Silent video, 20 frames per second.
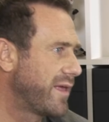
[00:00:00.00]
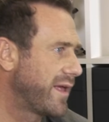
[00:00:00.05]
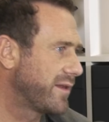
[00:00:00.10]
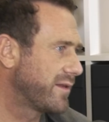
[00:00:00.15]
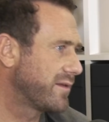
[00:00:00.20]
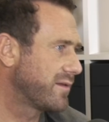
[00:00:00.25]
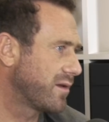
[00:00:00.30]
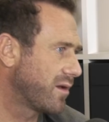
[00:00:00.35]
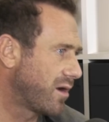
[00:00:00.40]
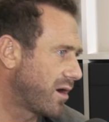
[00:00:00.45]

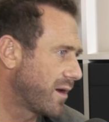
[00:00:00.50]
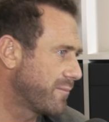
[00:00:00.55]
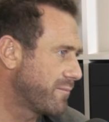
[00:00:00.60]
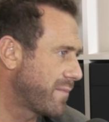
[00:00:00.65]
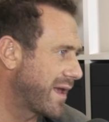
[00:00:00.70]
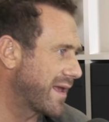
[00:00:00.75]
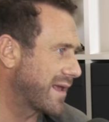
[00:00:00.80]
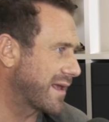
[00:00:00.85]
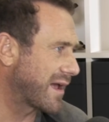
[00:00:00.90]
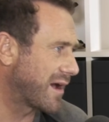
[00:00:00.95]
then I
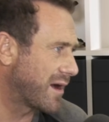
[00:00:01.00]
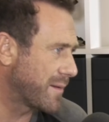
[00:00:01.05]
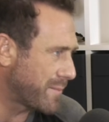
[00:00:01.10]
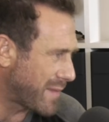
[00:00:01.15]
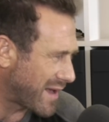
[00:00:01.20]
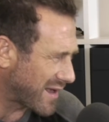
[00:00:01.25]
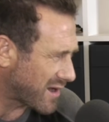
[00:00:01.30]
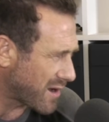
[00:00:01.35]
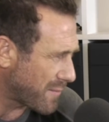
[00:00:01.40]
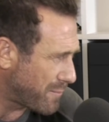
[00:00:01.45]
make
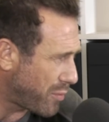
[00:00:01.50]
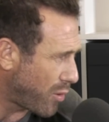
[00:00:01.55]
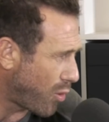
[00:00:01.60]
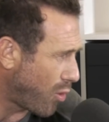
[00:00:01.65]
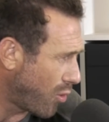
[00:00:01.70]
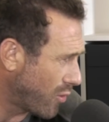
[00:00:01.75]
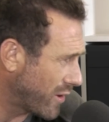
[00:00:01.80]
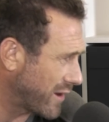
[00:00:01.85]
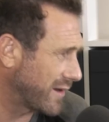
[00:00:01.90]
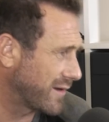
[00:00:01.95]
a
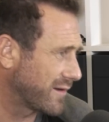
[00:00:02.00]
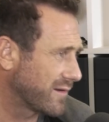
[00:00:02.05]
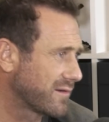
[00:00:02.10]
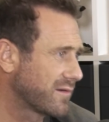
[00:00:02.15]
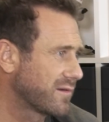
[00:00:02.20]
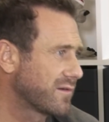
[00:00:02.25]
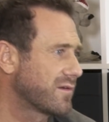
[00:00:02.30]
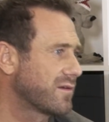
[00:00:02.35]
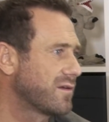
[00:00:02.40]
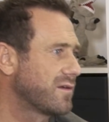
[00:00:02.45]
point
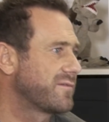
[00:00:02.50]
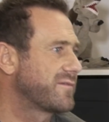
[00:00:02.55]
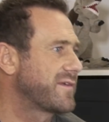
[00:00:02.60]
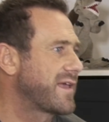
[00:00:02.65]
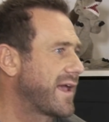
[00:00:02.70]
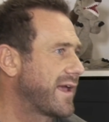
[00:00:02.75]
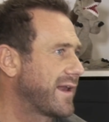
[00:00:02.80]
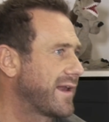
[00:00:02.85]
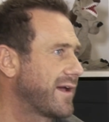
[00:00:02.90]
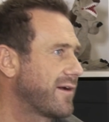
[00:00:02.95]
of
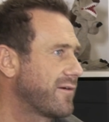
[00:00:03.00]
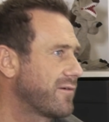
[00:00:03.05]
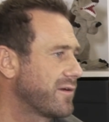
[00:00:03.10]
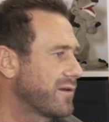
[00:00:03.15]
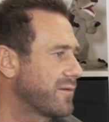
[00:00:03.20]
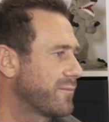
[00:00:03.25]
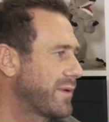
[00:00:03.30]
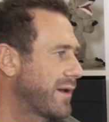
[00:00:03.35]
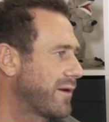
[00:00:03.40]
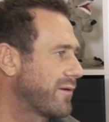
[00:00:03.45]
getting out
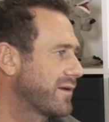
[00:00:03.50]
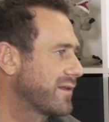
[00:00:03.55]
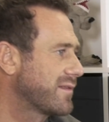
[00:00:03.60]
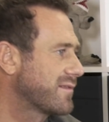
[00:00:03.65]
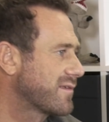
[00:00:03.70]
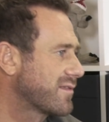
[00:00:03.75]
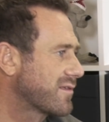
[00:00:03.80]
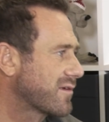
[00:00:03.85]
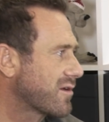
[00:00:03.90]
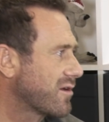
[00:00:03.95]
and about
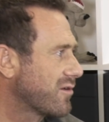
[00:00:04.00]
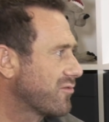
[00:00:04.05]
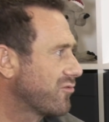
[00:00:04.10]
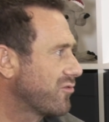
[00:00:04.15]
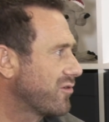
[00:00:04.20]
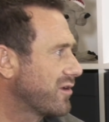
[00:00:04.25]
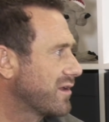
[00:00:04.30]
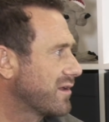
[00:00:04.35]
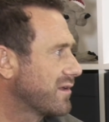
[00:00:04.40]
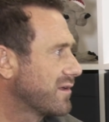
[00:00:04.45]
into the
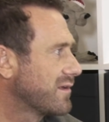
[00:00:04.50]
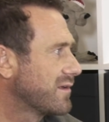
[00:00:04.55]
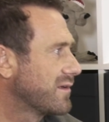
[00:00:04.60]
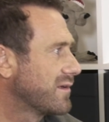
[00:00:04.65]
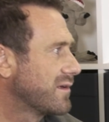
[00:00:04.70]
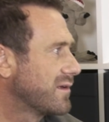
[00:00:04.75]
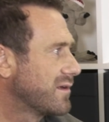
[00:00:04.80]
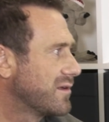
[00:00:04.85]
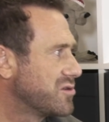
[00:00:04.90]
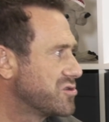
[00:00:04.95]
country
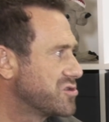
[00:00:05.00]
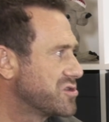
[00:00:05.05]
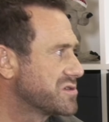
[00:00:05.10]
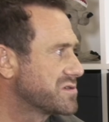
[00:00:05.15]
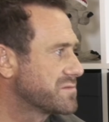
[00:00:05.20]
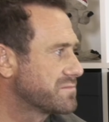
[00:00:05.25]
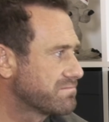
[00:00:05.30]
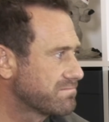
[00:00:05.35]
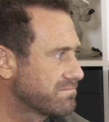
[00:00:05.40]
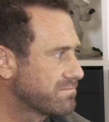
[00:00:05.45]
and just